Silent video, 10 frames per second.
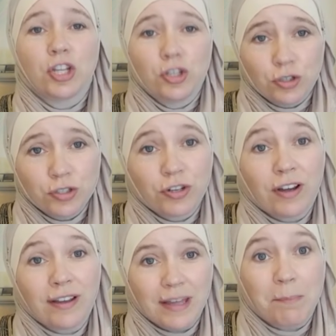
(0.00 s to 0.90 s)
Your
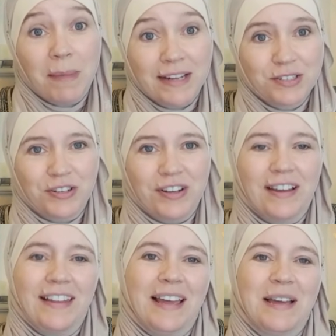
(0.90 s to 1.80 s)
dua and my dua,
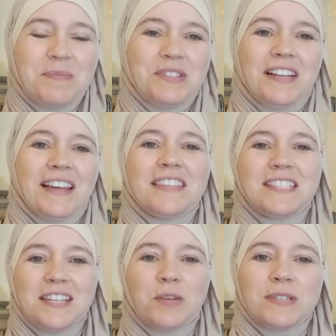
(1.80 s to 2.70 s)
alhamdulillah,
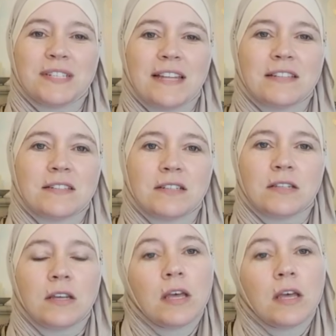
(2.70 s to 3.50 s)
this year was answered.